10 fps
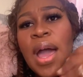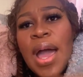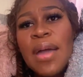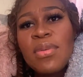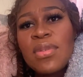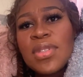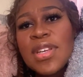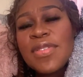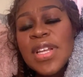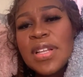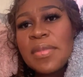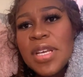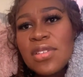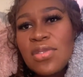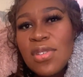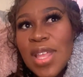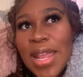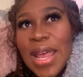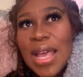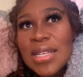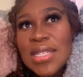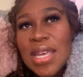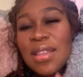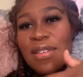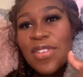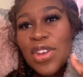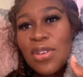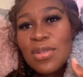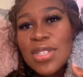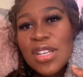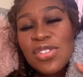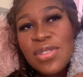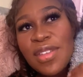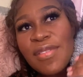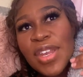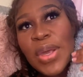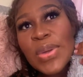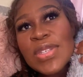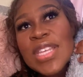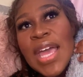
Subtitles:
I will definitely make sure that I take the videos, I shoot the videos.